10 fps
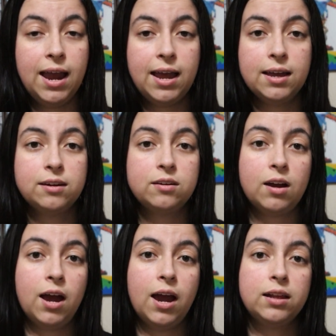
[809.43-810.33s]

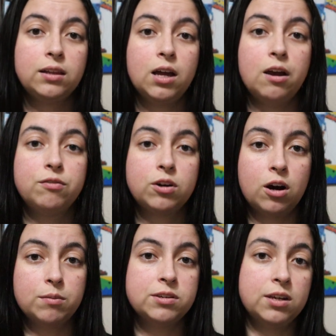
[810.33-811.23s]
And I loved
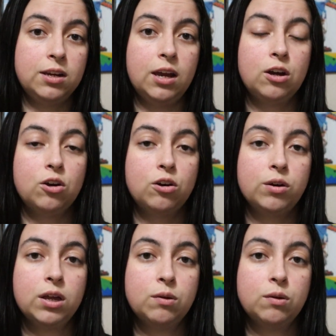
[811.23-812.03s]
Carmen Sandiego.